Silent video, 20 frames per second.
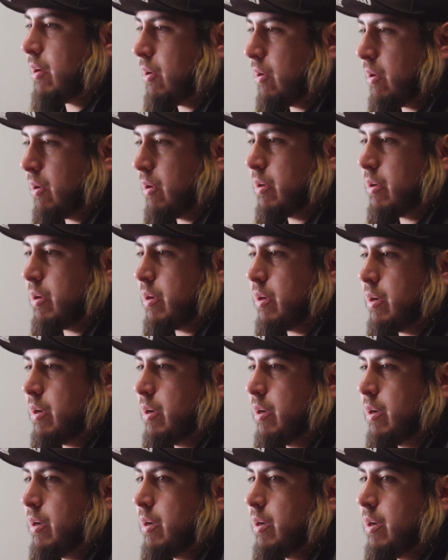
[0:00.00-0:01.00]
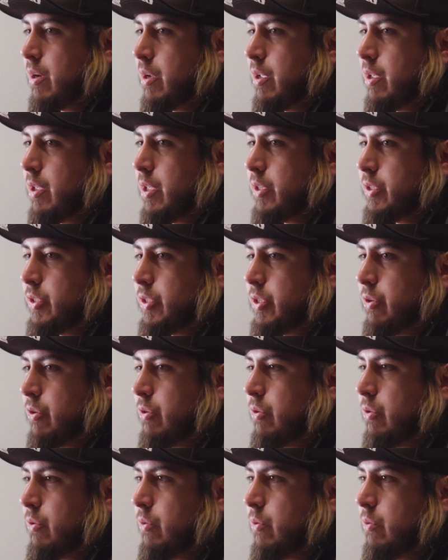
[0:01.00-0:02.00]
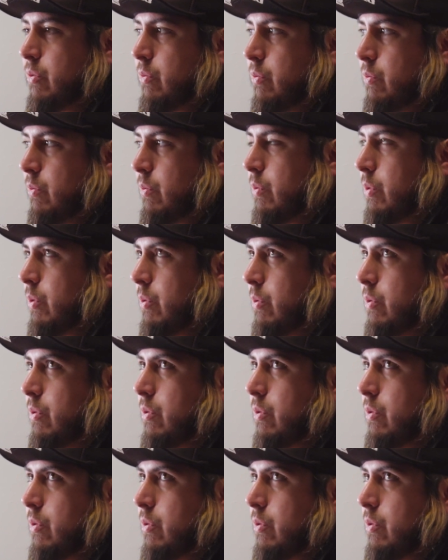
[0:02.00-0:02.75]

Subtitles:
harder to,